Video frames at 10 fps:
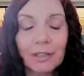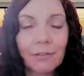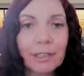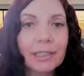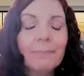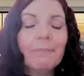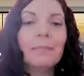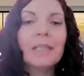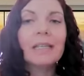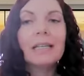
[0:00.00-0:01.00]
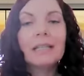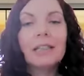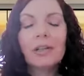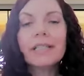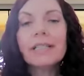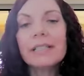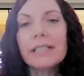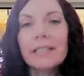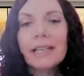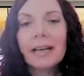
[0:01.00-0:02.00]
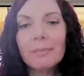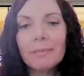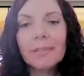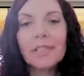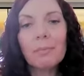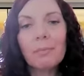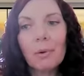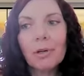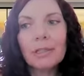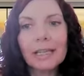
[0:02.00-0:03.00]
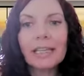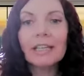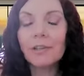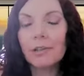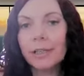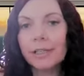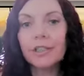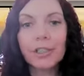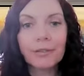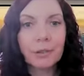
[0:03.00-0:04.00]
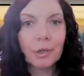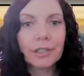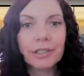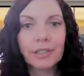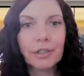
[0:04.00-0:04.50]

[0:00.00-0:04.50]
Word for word: specifically. There is some support, like if you're in a shift work